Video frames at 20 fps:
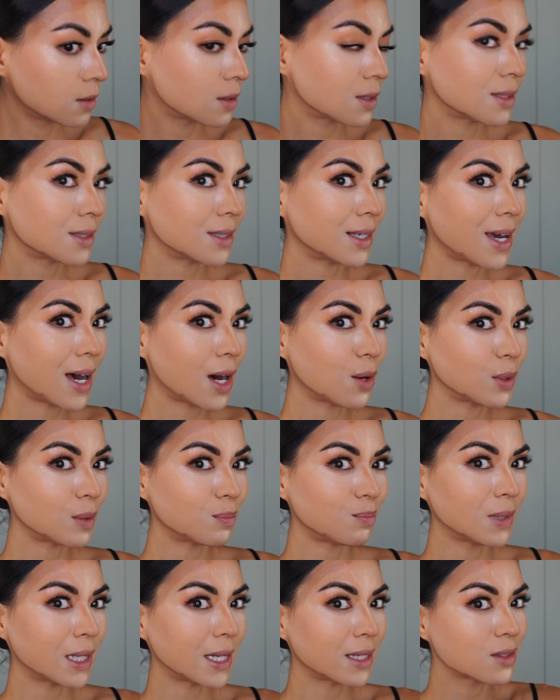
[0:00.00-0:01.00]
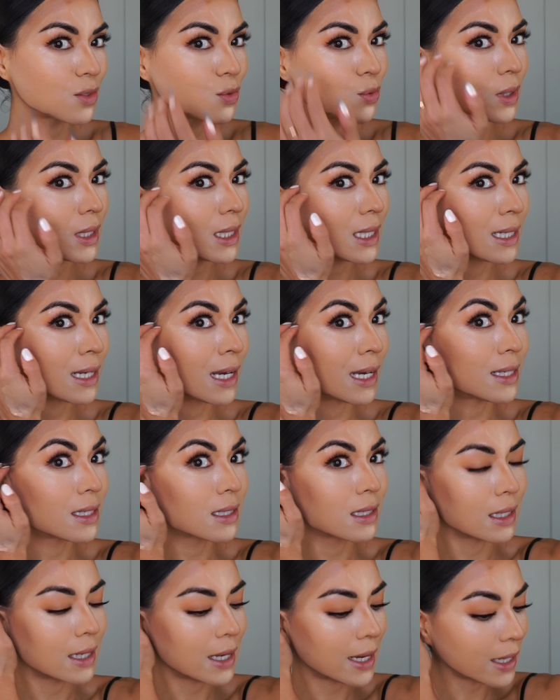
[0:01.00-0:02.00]
see how it blends really
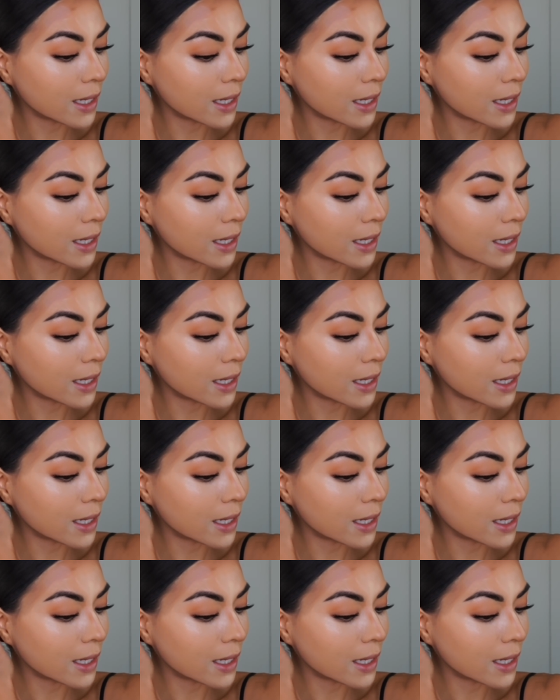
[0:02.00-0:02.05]
nicely.